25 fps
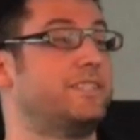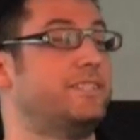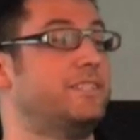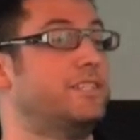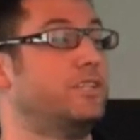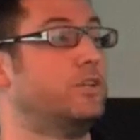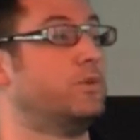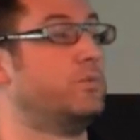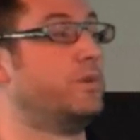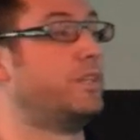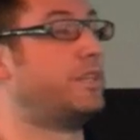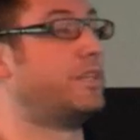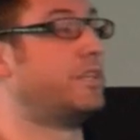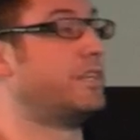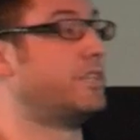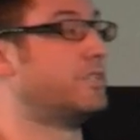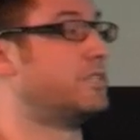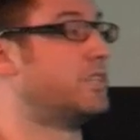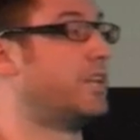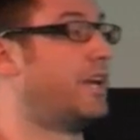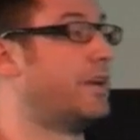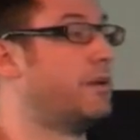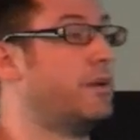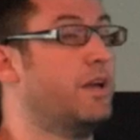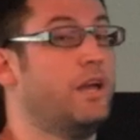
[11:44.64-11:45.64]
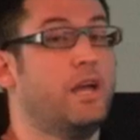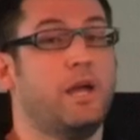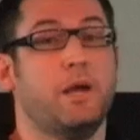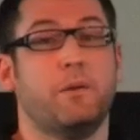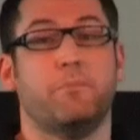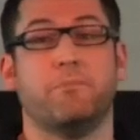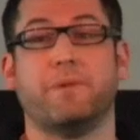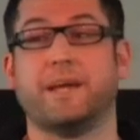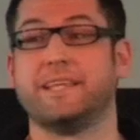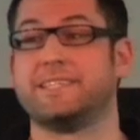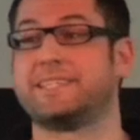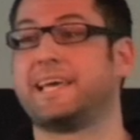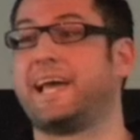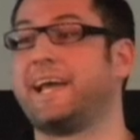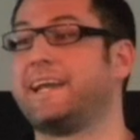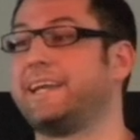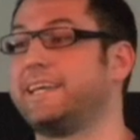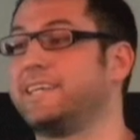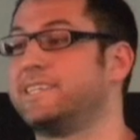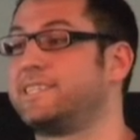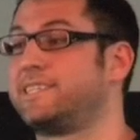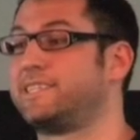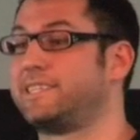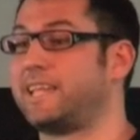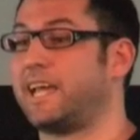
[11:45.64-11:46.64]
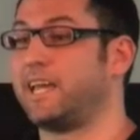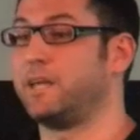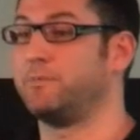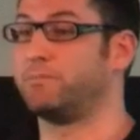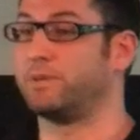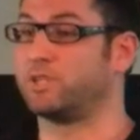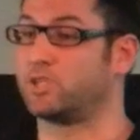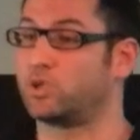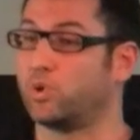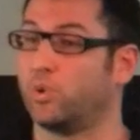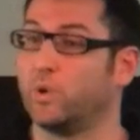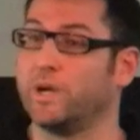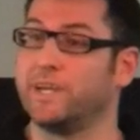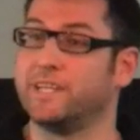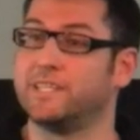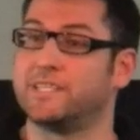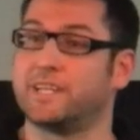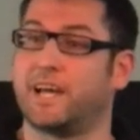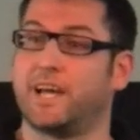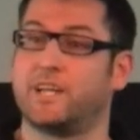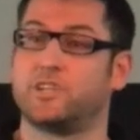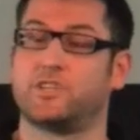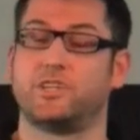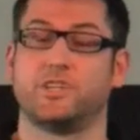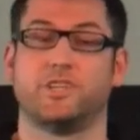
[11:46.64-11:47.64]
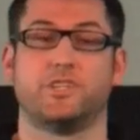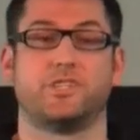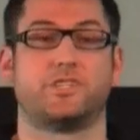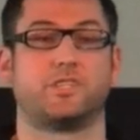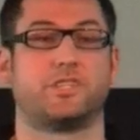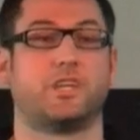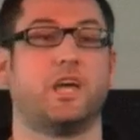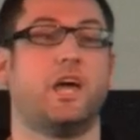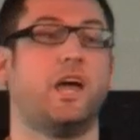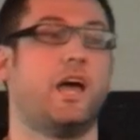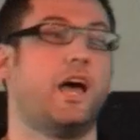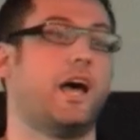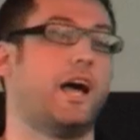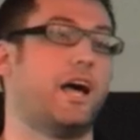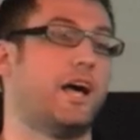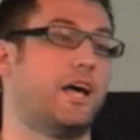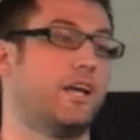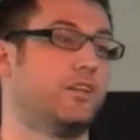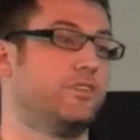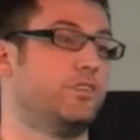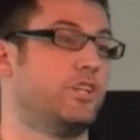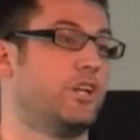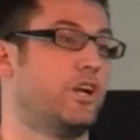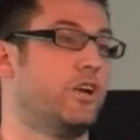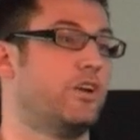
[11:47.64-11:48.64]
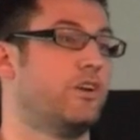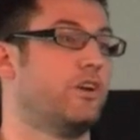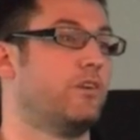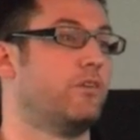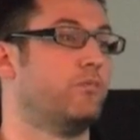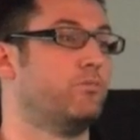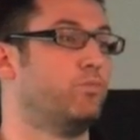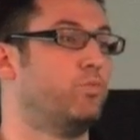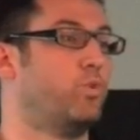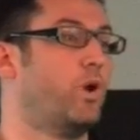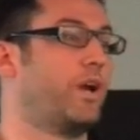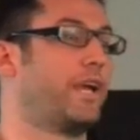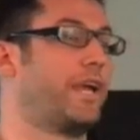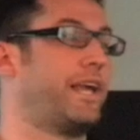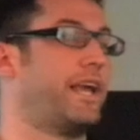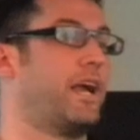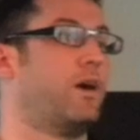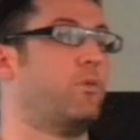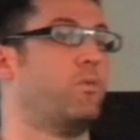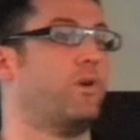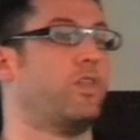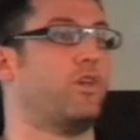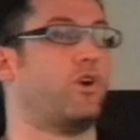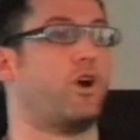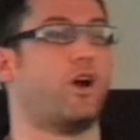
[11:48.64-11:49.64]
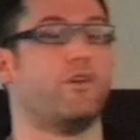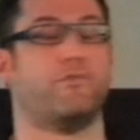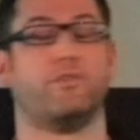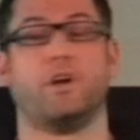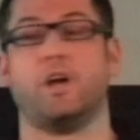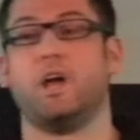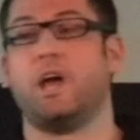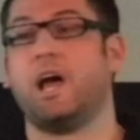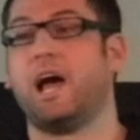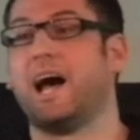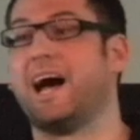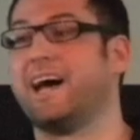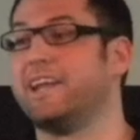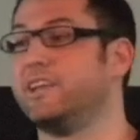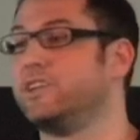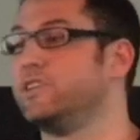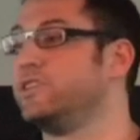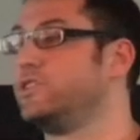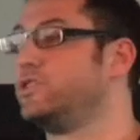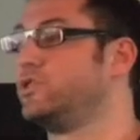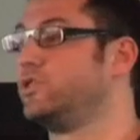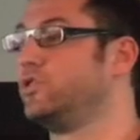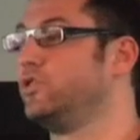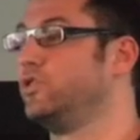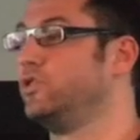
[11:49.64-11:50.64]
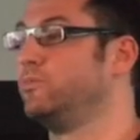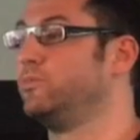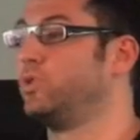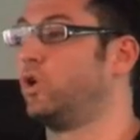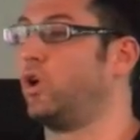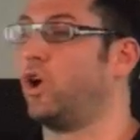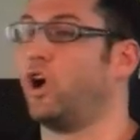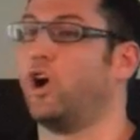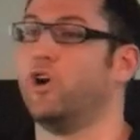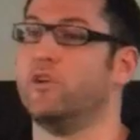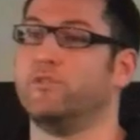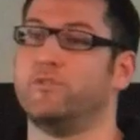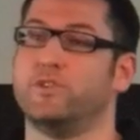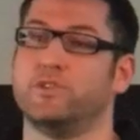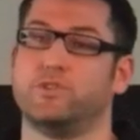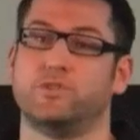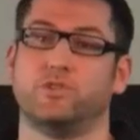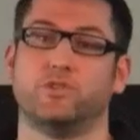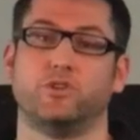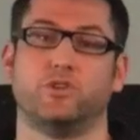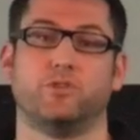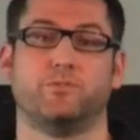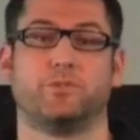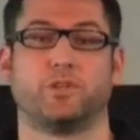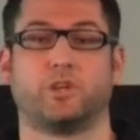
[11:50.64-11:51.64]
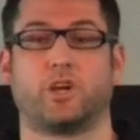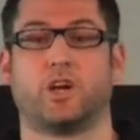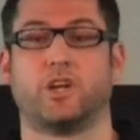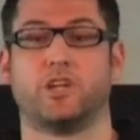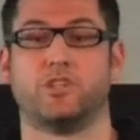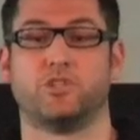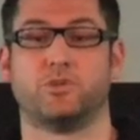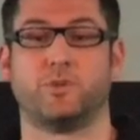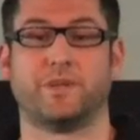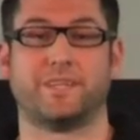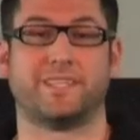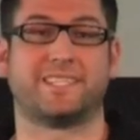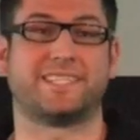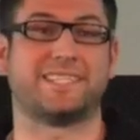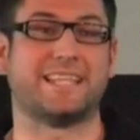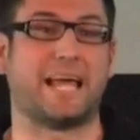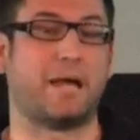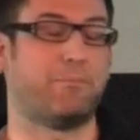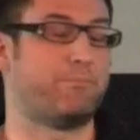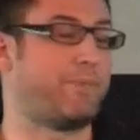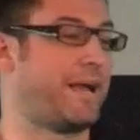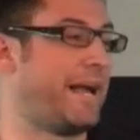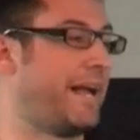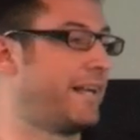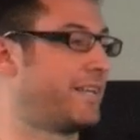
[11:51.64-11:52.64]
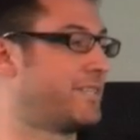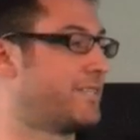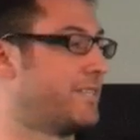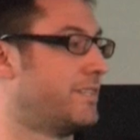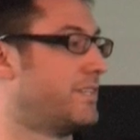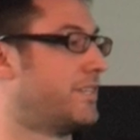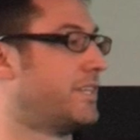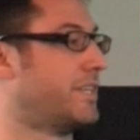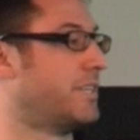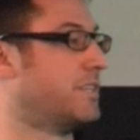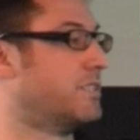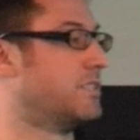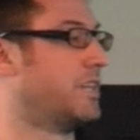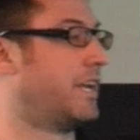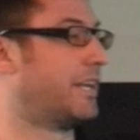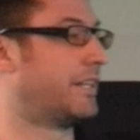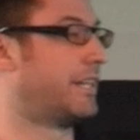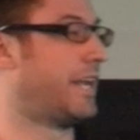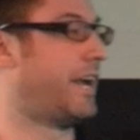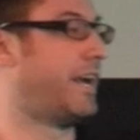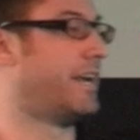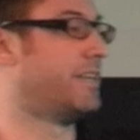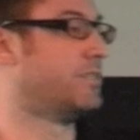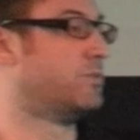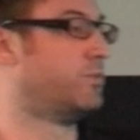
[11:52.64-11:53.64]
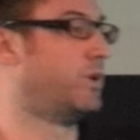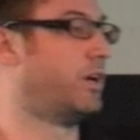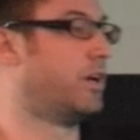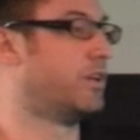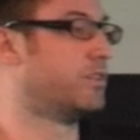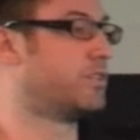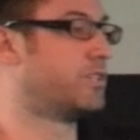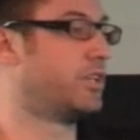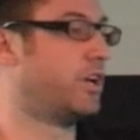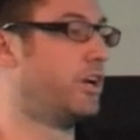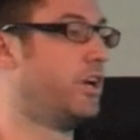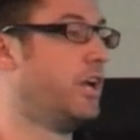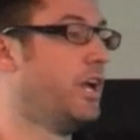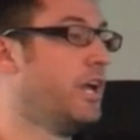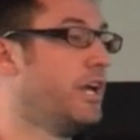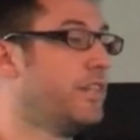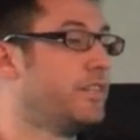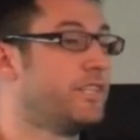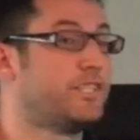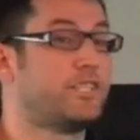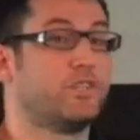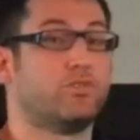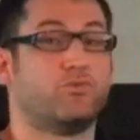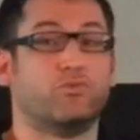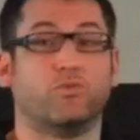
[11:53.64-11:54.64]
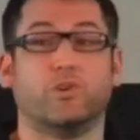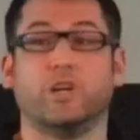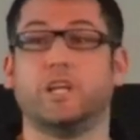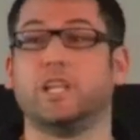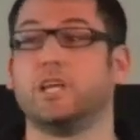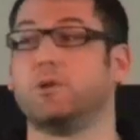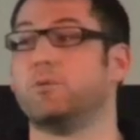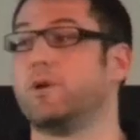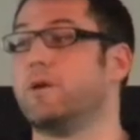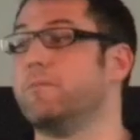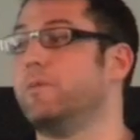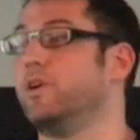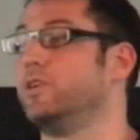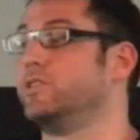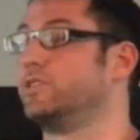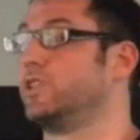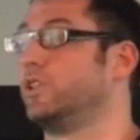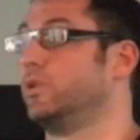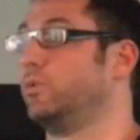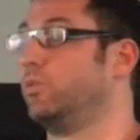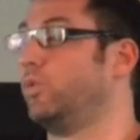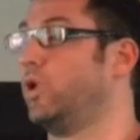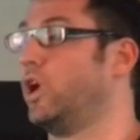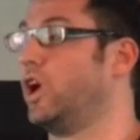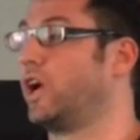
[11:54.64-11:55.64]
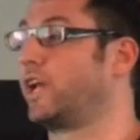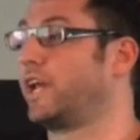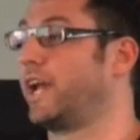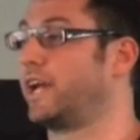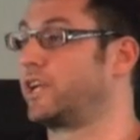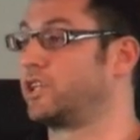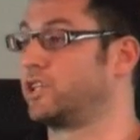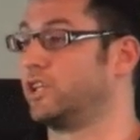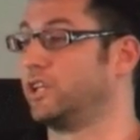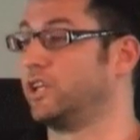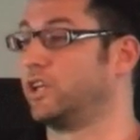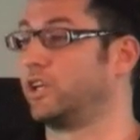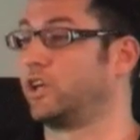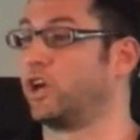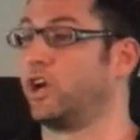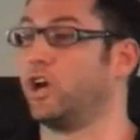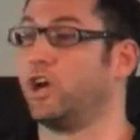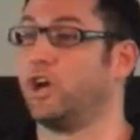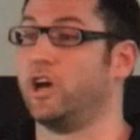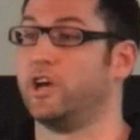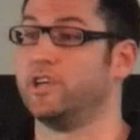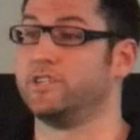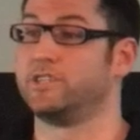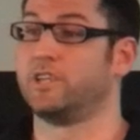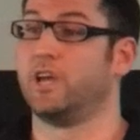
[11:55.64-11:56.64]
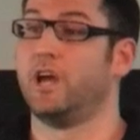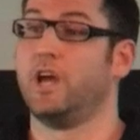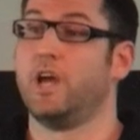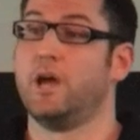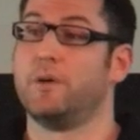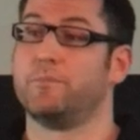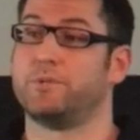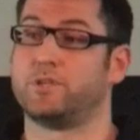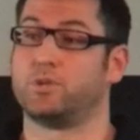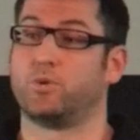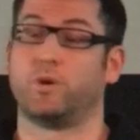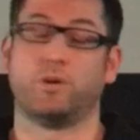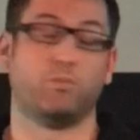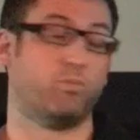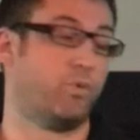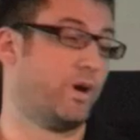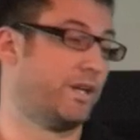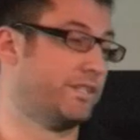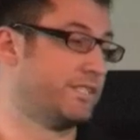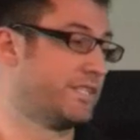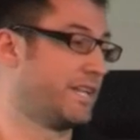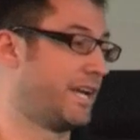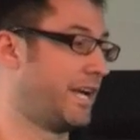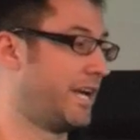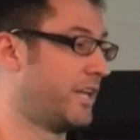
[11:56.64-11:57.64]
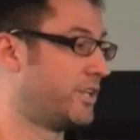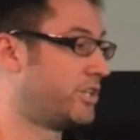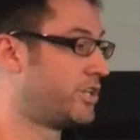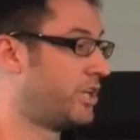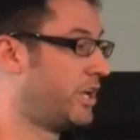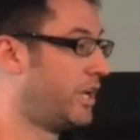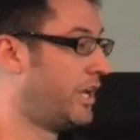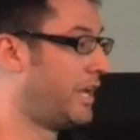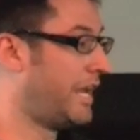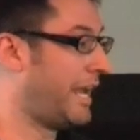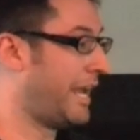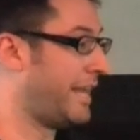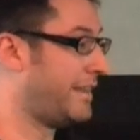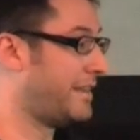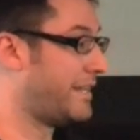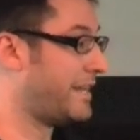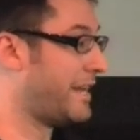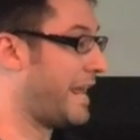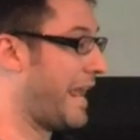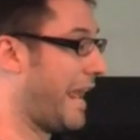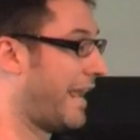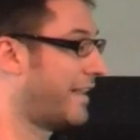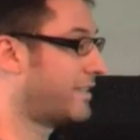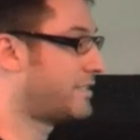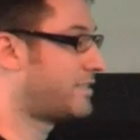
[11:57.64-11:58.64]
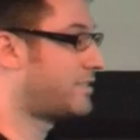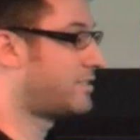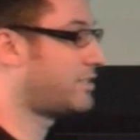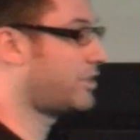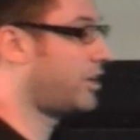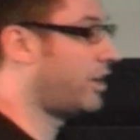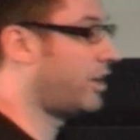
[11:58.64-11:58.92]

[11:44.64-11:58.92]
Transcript: to deal with things like maintaining state between touches, working out whether I've under-zoomed or over-zoomed, and kind of doing snapbacks and things like that as well. So this is really where most of the work actually occurs between one touch and the next.